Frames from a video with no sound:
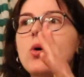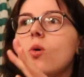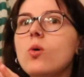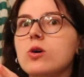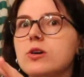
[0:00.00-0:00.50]

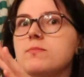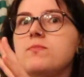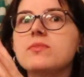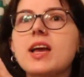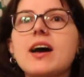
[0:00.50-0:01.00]
or
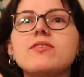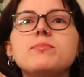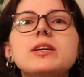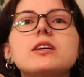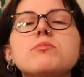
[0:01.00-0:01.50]
have
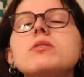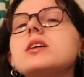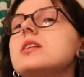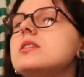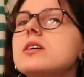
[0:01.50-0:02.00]
them be
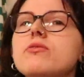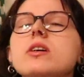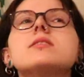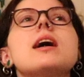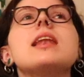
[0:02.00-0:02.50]
completely
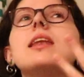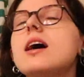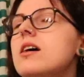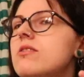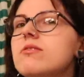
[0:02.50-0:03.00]
different because I
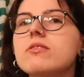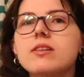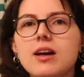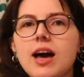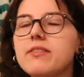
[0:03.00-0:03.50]

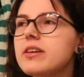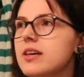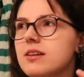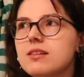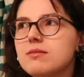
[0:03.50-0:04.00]
love
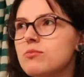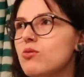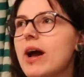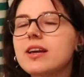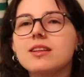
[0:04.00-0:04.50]
having
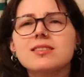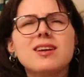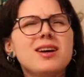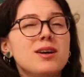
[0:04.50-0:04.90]
miraculous.